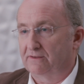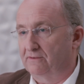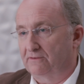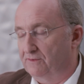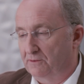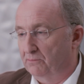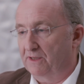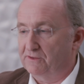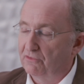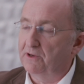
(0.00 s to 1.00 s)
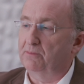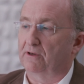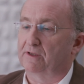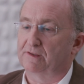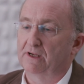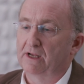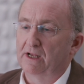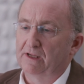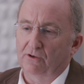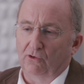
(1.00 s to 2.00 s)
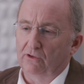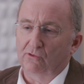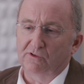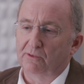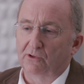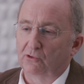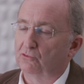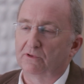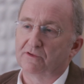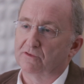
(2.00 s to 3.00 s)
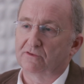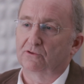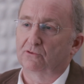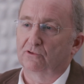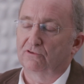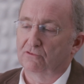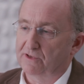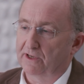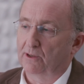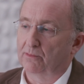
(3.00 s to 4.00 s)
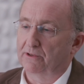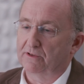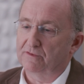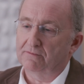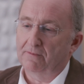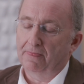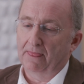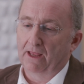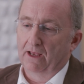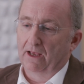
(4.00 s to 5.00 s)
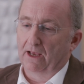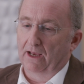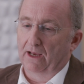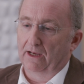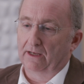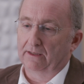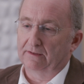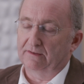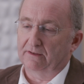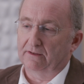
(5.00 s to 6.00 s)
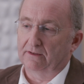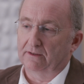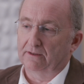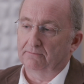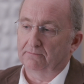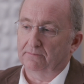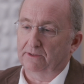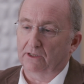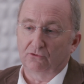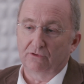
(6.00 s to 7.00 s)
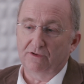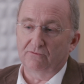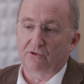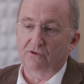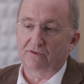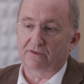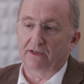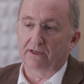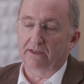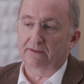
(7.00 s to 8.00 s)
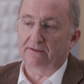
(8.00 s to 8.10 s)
in simple S3 buckets. So all those were good reasons to choose AWS. And uh, the other reason was that